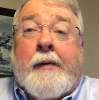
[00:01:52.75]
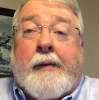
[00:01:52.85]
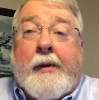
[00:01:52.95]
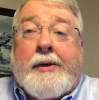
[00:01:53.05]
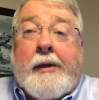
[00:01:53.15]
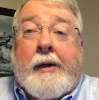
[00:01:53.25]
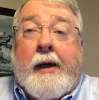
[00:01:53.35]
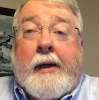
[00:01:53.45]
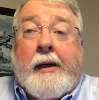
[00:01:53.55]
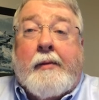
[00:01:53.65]
Fortunately,
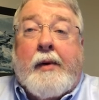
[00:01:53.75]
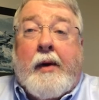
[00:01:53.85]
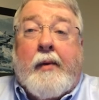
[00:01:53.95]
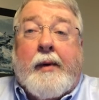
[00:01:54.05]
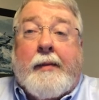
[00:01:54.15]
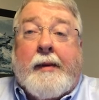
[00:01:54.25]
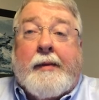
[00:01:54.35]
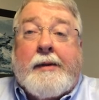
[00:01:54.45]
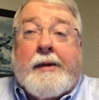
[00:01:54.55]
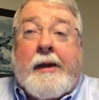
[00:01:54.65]
ECHA, along with
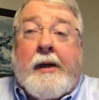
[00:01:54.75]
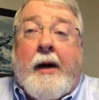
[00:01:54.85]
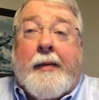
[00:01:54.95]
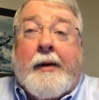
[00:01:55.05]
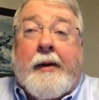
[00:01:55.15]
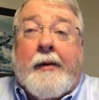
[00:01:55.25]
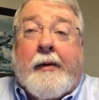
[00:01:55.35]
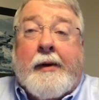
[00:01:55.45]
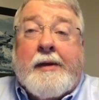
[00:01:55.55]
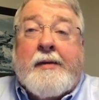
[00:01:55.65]
member state competent
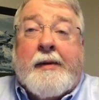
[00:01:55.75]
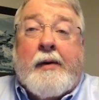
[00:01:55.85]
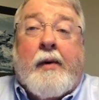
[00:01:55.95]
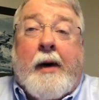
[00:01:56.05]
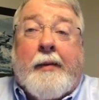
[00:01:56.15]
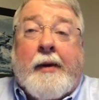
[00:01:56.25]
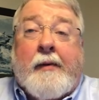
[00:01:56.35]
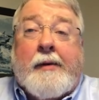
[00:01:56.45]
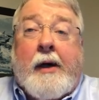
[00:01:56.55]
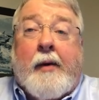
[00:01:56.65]
authorities, have been
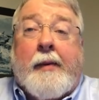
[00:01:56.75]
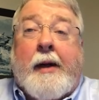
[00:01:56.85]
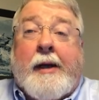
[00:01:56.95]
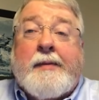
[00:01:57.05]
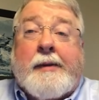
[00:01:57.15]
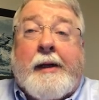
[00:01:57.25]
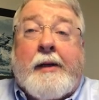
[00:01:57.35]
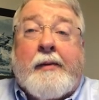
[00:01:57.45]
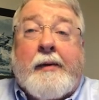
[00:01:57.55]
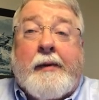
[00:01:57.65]
cooperative to help
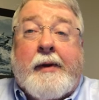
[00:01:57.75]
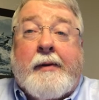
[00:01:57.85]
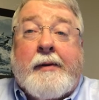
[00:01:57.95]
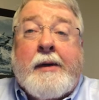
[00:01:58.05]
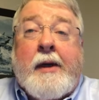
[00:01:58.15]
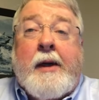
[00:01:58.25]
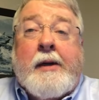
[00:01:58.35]
expedite the reviews